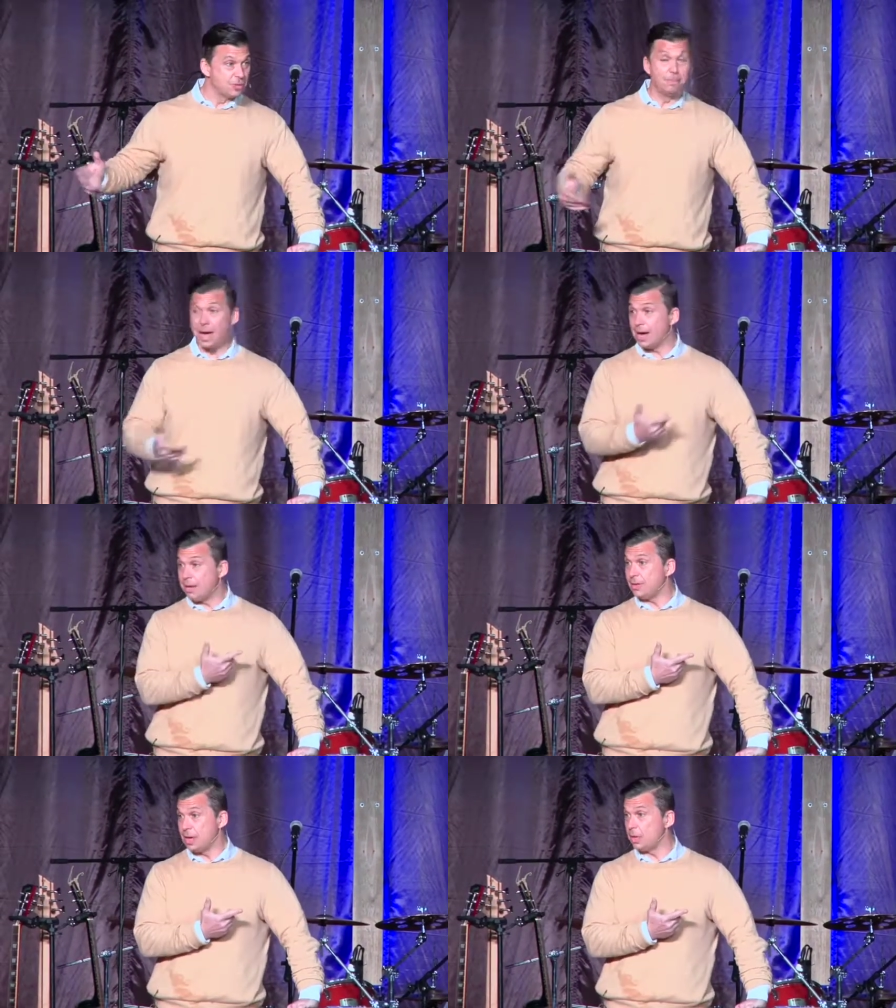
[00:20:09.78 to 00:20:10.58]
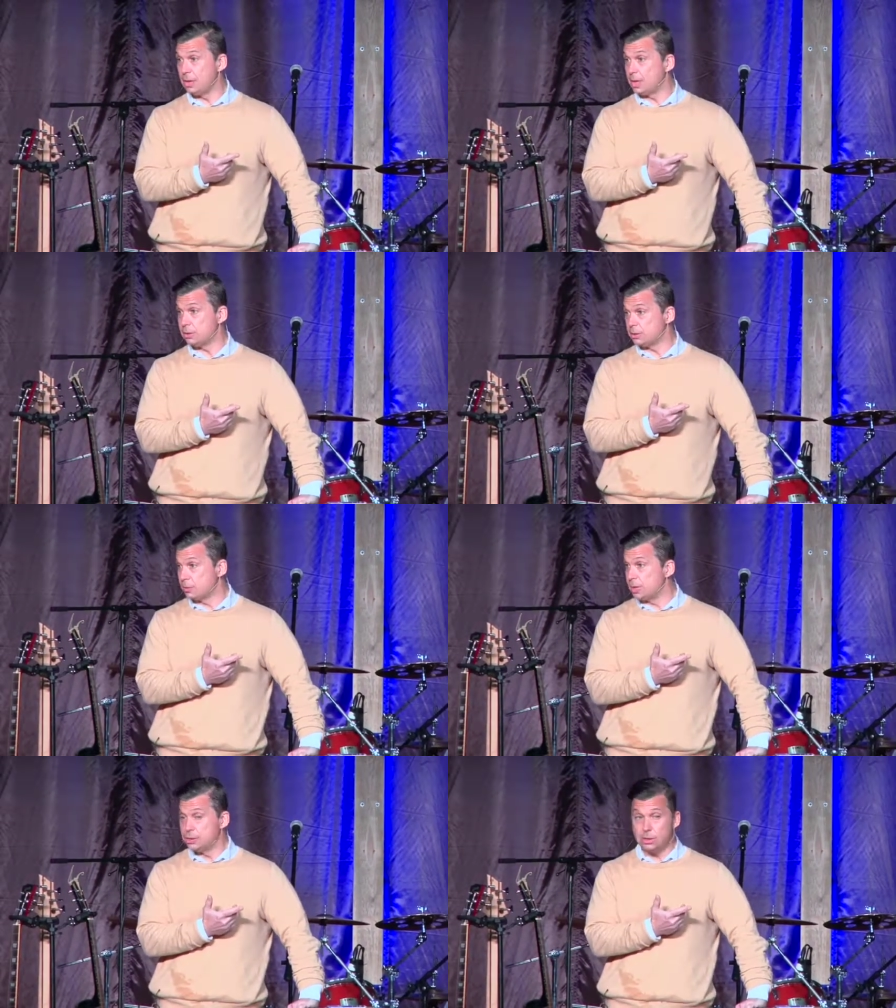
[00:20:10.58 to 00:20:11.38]
buy that, that
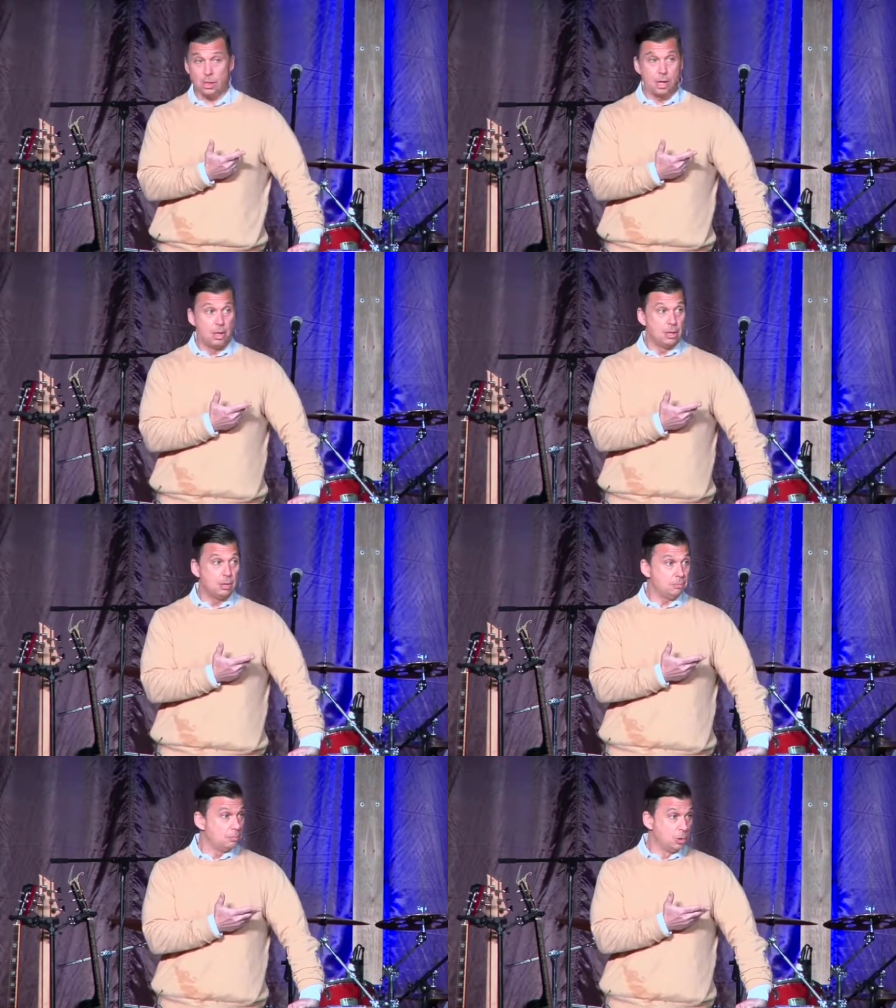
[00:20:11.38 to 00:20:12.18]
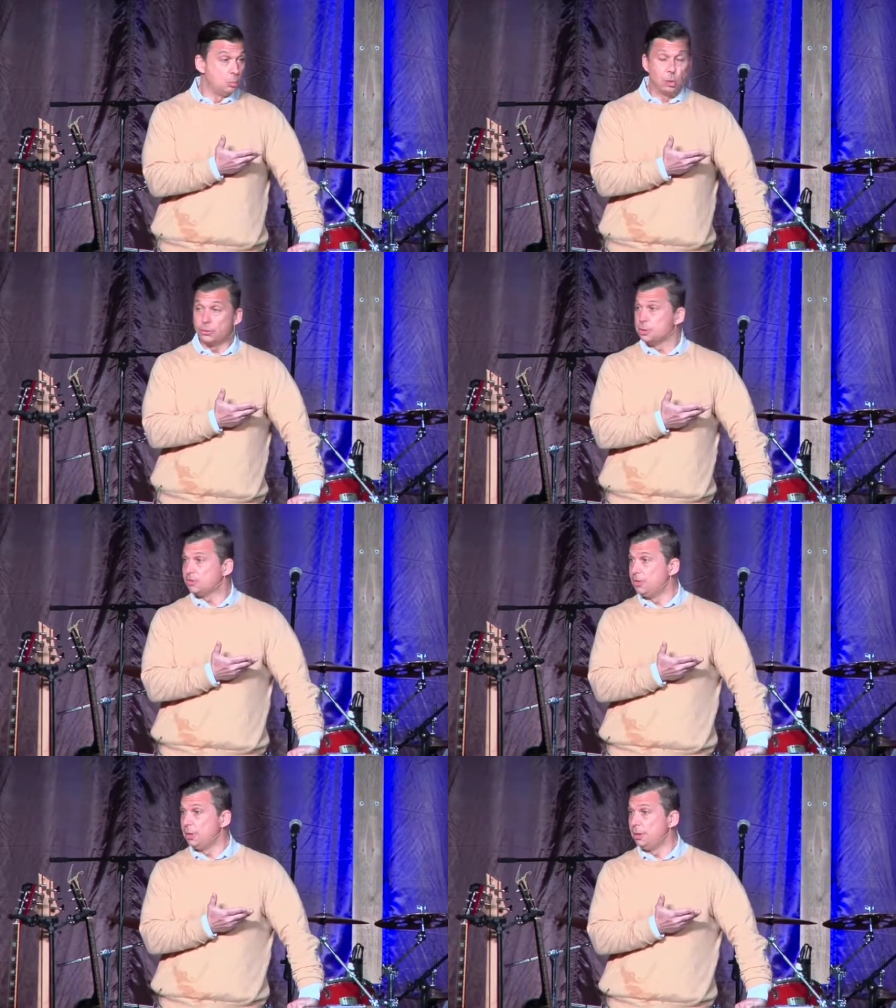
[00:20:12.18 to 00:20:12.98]
crazy you know, worthless
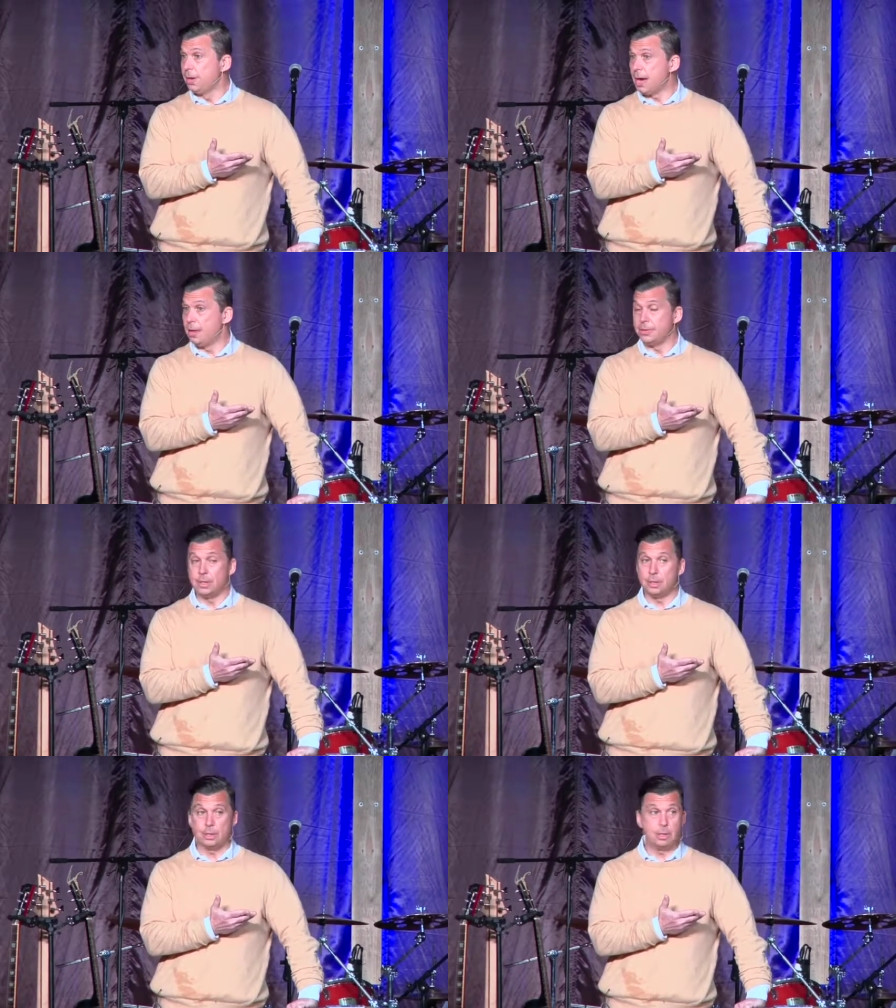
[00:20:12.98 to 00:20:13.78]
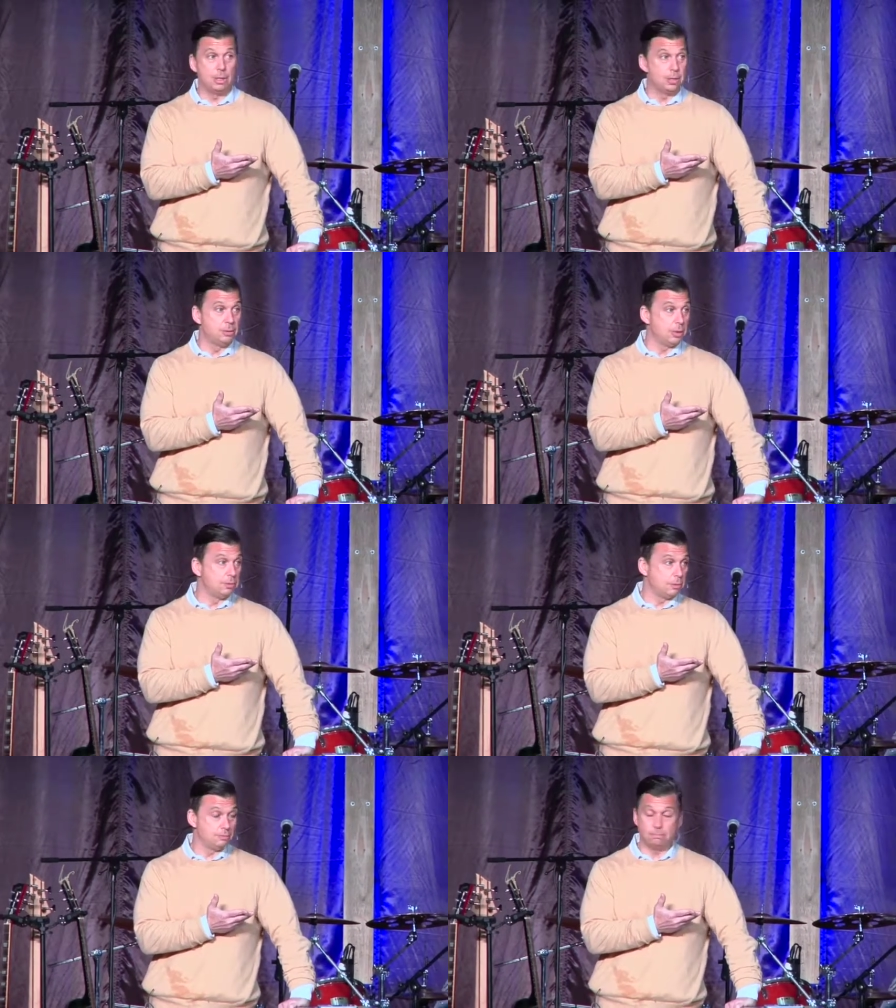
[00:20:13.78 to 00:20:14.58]
field out there? And,
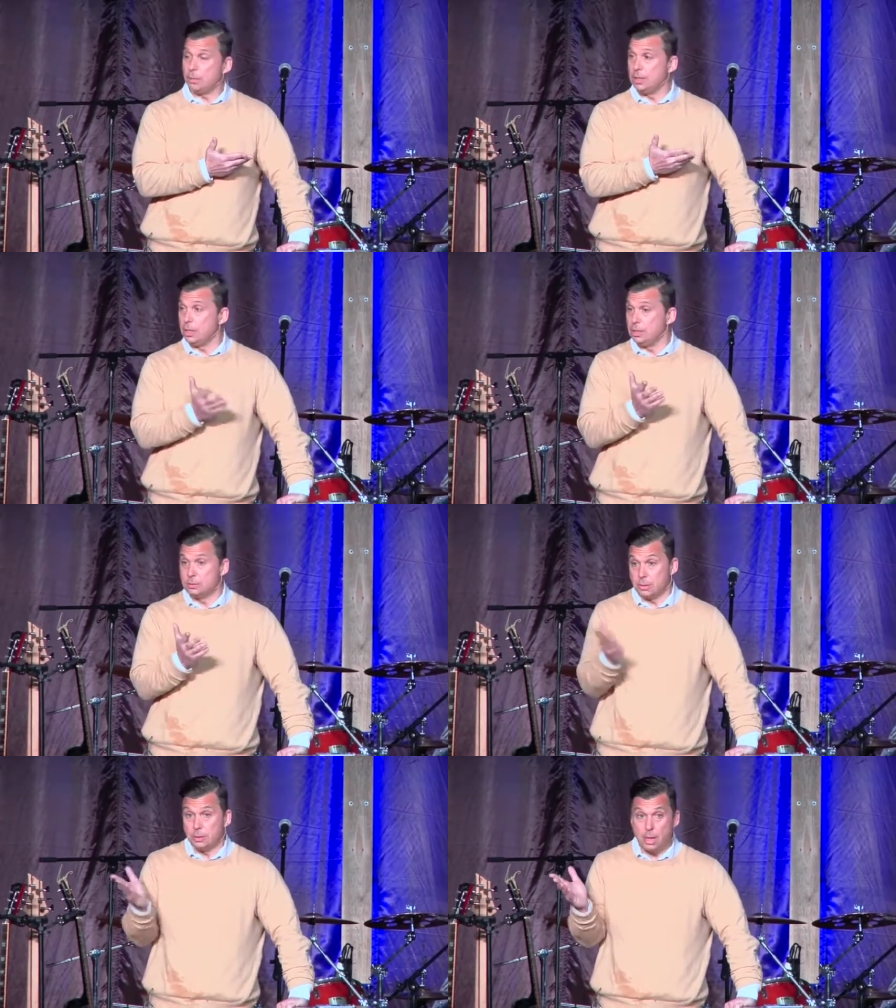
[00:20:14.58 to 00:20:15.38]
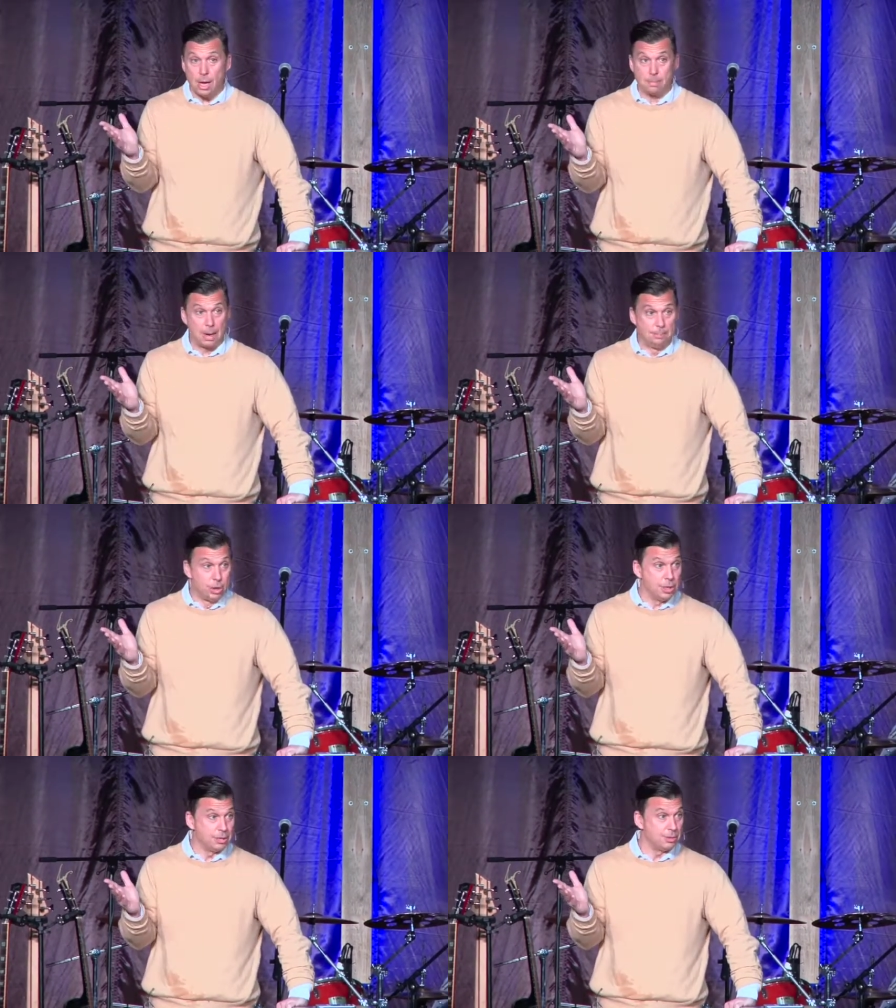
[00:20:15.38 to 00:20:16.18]
and, and, he's like, yeah, I'm
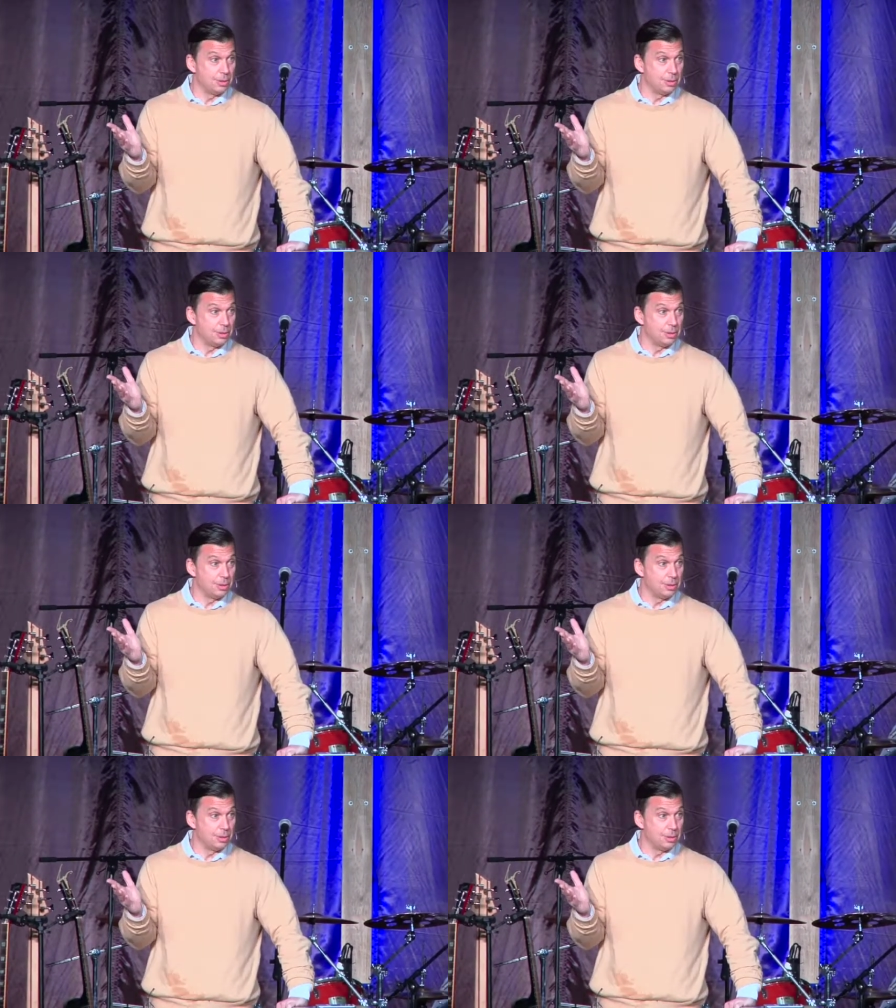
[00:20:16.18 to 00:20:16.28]
doing it.